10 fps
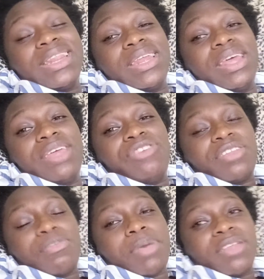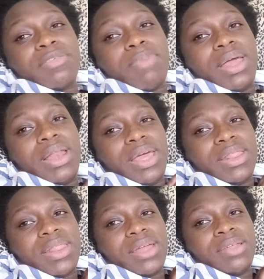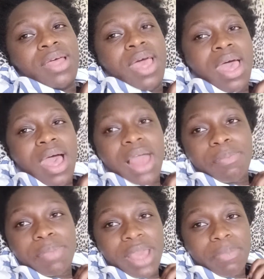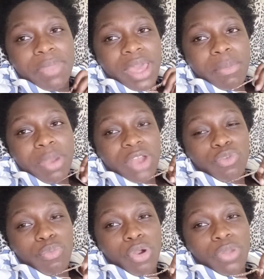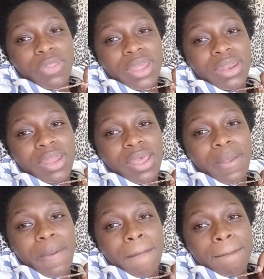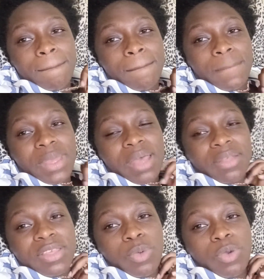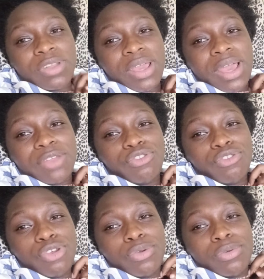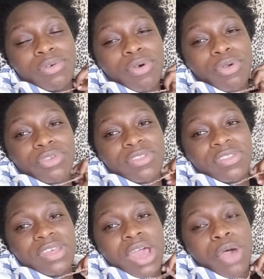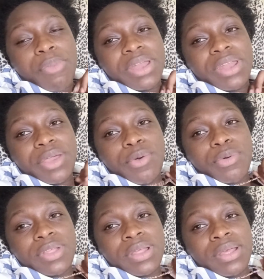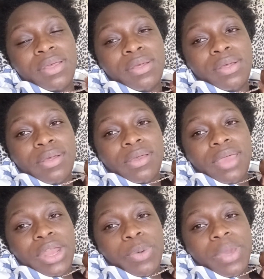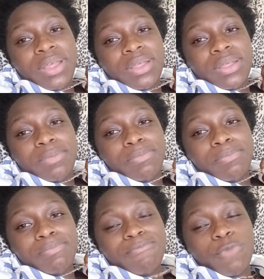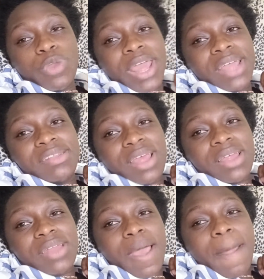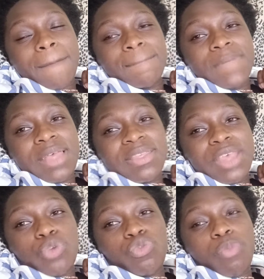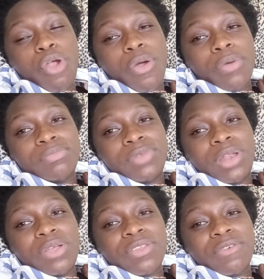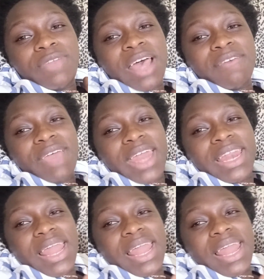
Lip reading: day just pass by like that. I'll pick up the camera tomorrow, then yeah, see what I can show you or see how my day goes. Anyways, good night and see you tomorrow. Lots of love and